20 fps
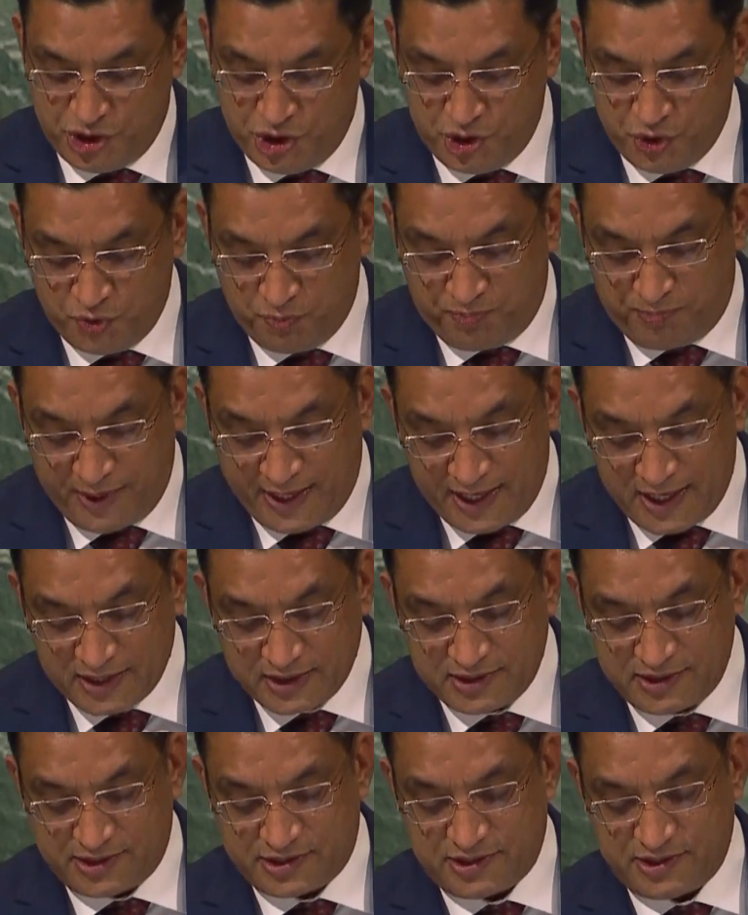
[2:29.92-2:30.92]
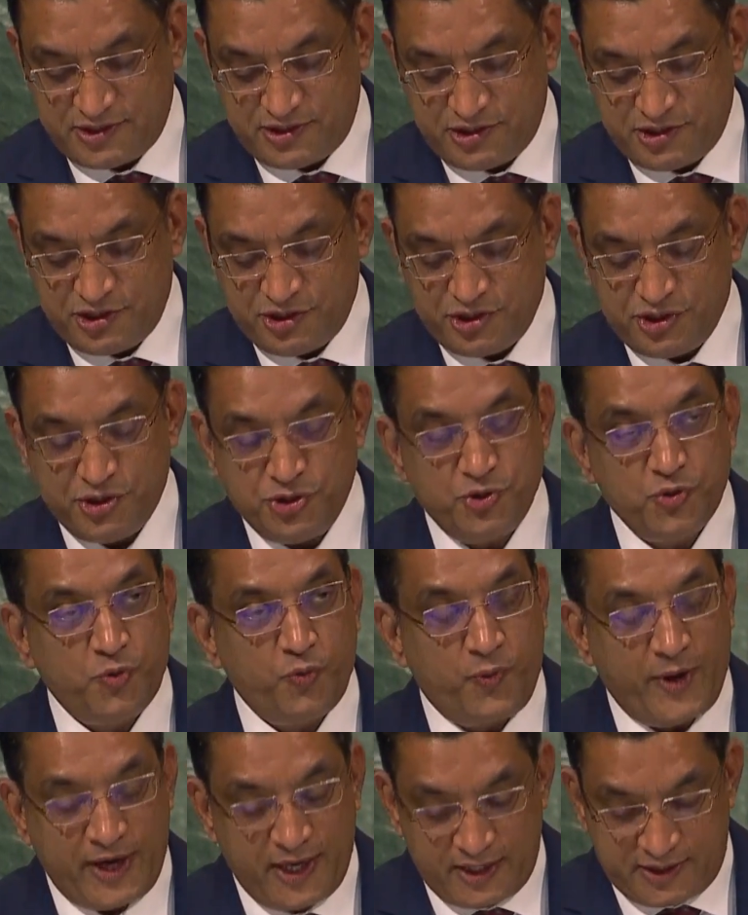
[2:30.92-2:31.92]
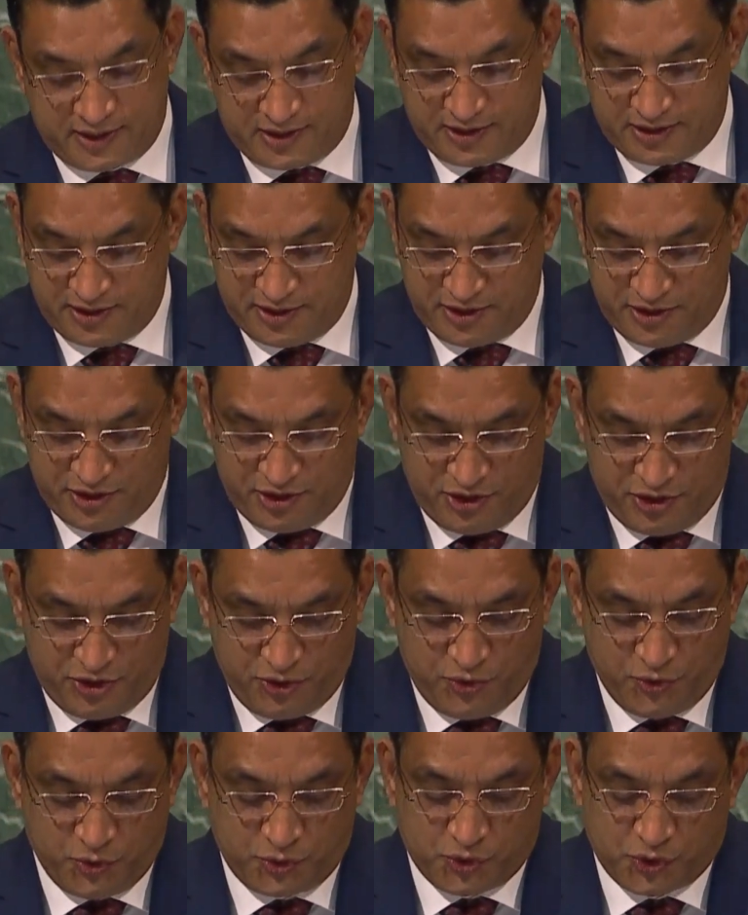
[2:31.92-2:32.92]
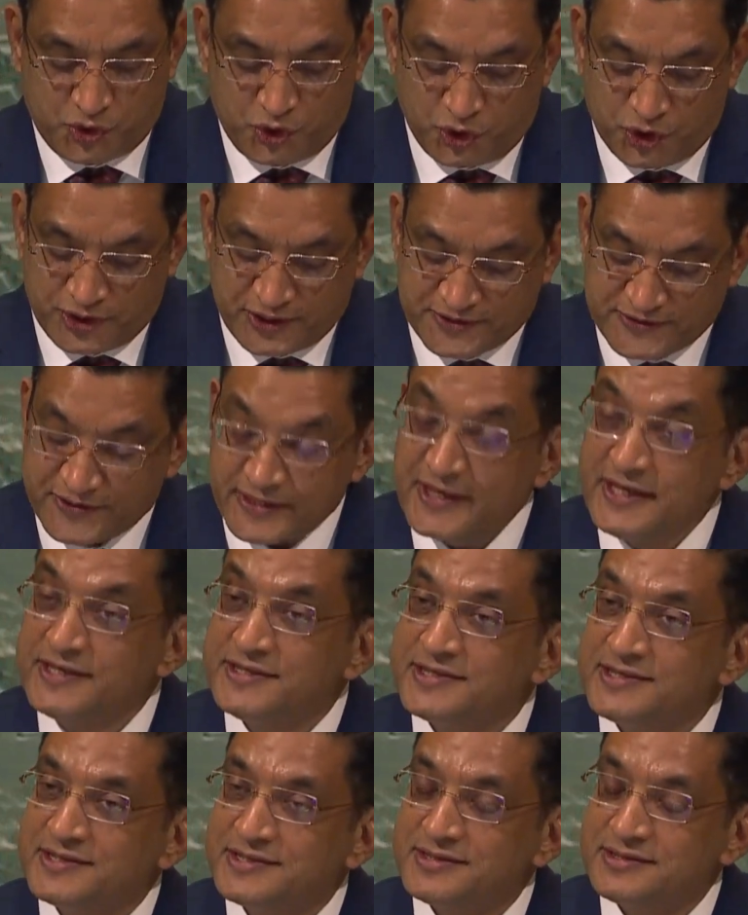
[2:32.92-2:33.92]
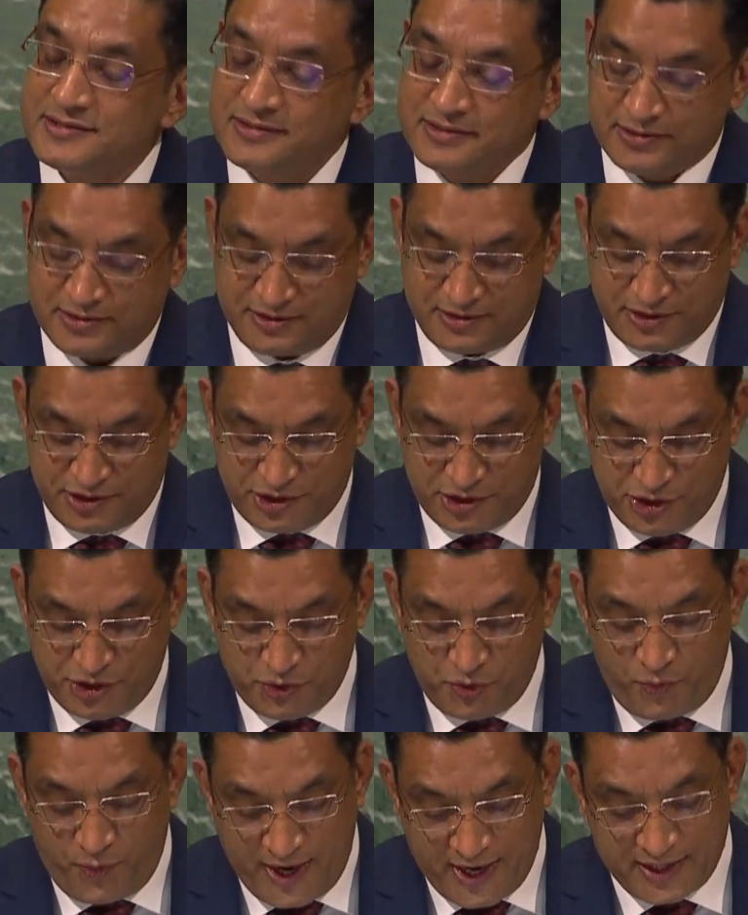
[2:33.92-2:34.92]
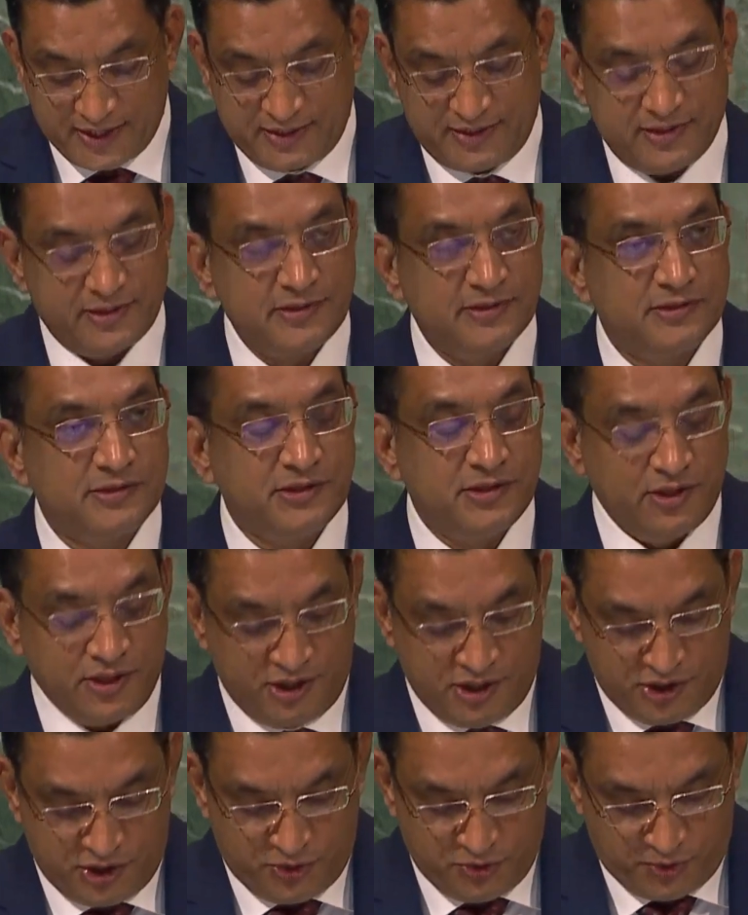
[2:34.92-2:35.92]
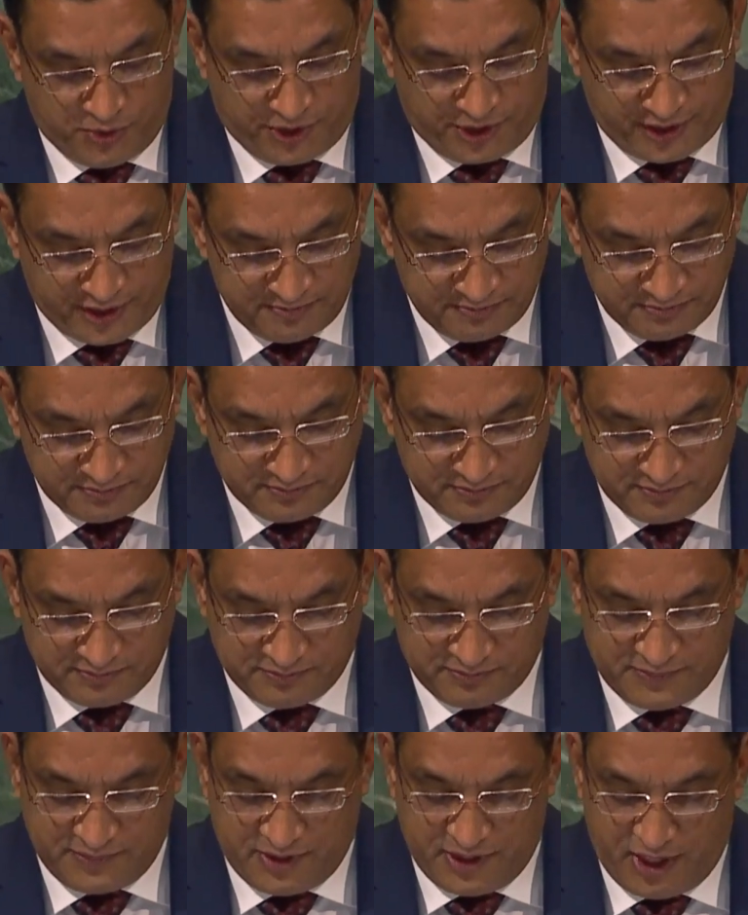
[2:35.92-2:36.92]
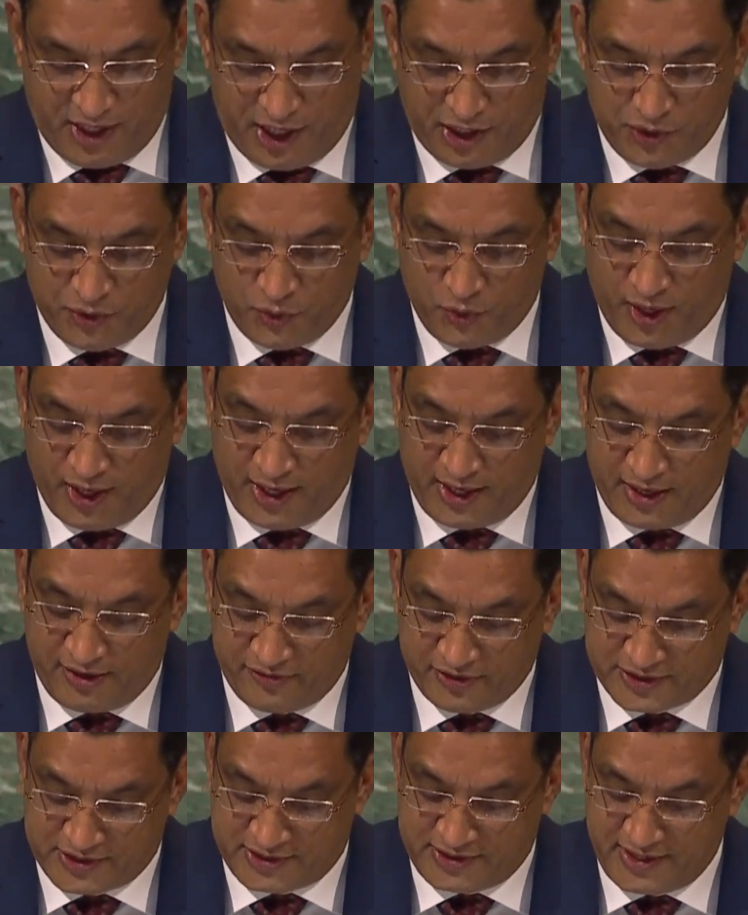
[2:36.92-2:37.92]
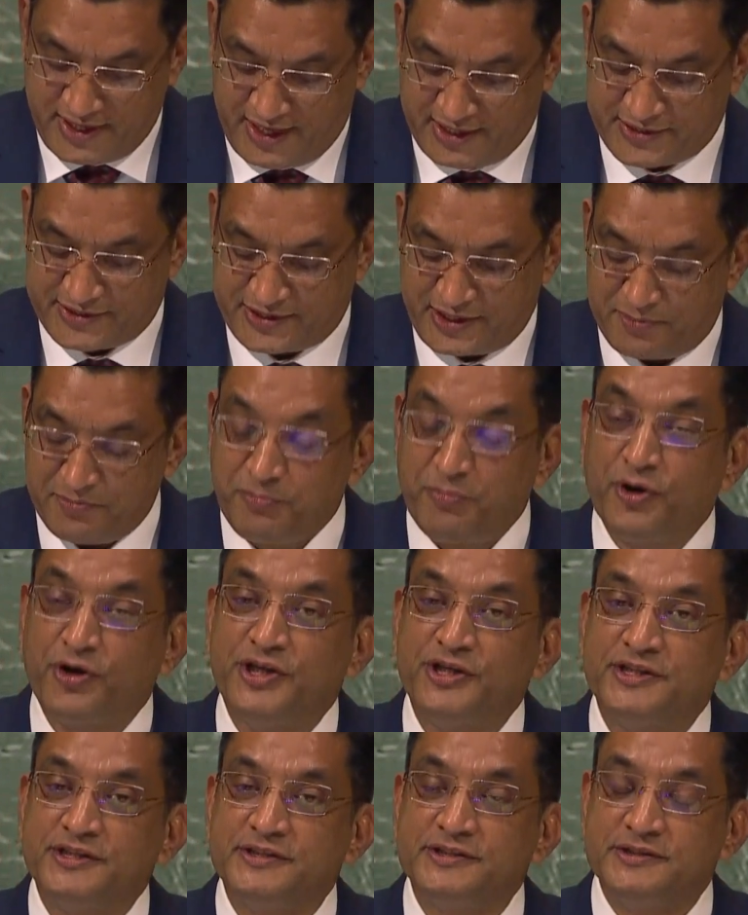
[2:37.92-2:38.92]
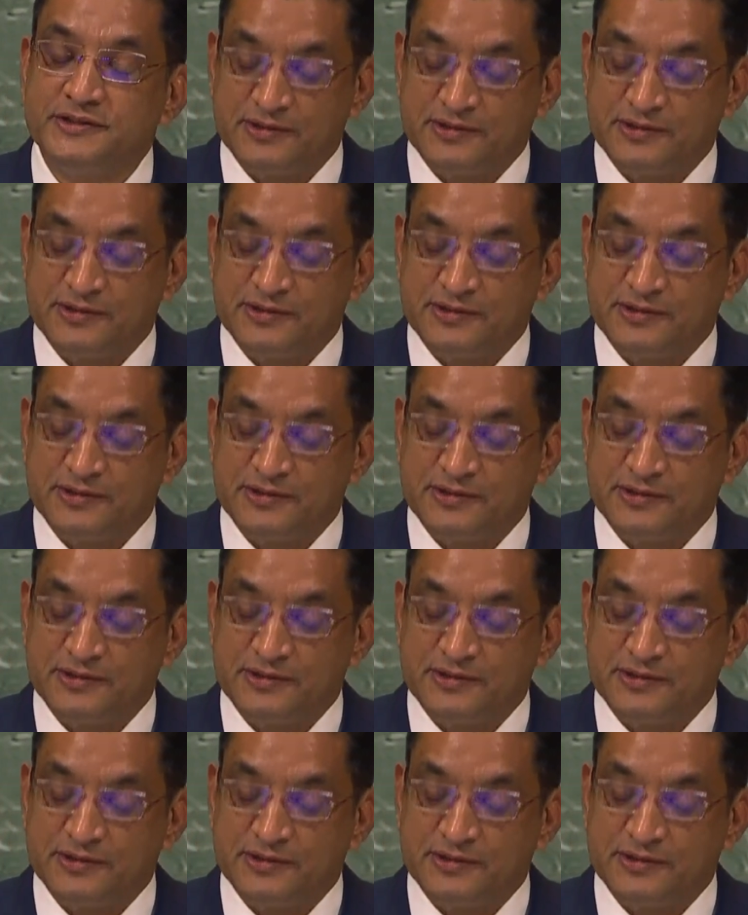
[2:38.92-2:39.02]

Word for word: You plant, you wait, you sow the seeds, you wait, you trim, and you harvest at some point.